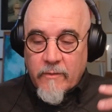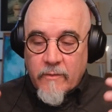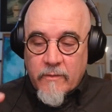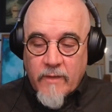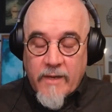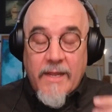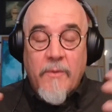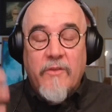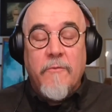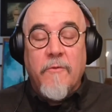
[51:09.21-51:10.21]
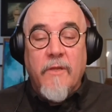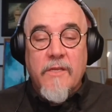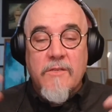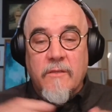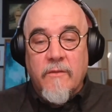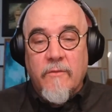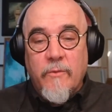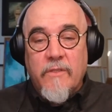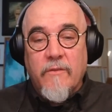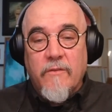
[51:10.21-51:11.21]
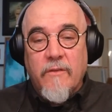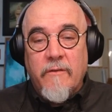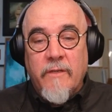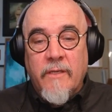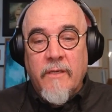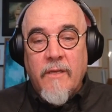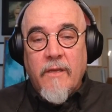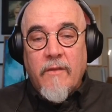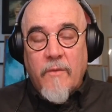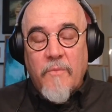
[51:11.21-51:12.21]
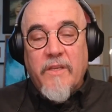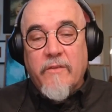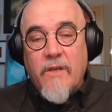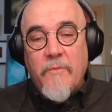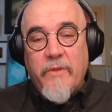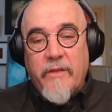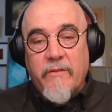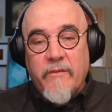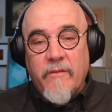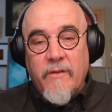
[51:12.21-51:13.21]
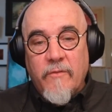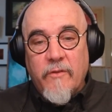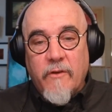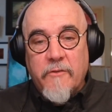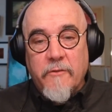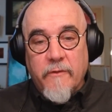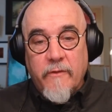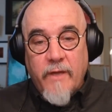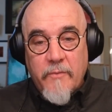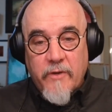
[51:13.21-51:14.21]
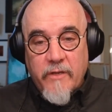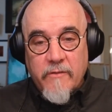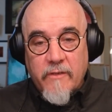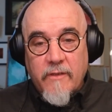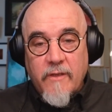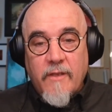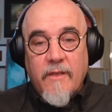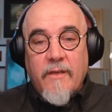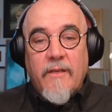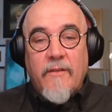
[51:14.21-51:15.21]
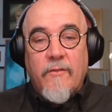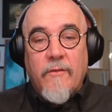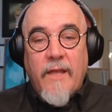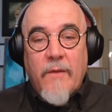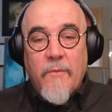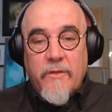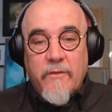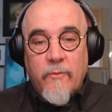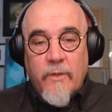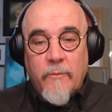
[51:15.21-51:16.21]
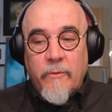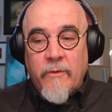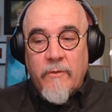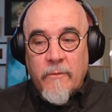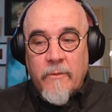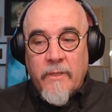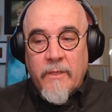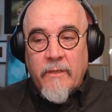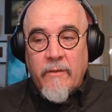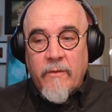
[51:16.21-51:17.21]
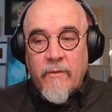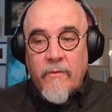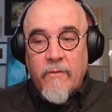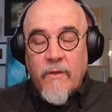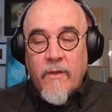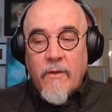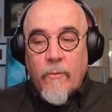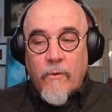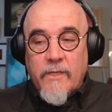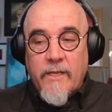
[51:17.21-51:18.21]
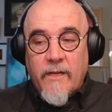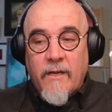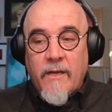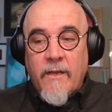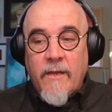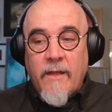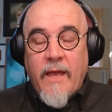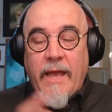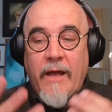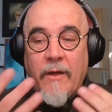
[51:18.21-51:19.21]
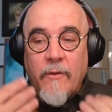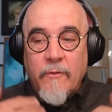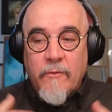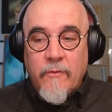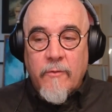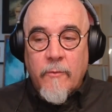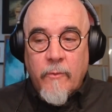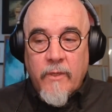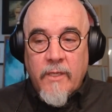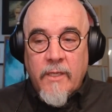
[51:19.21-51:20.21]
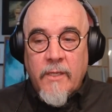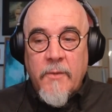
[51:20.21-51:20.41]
dynamics and relations when considering something as complex as an infrastructural design project. And so now much of what we're doing is working on how do we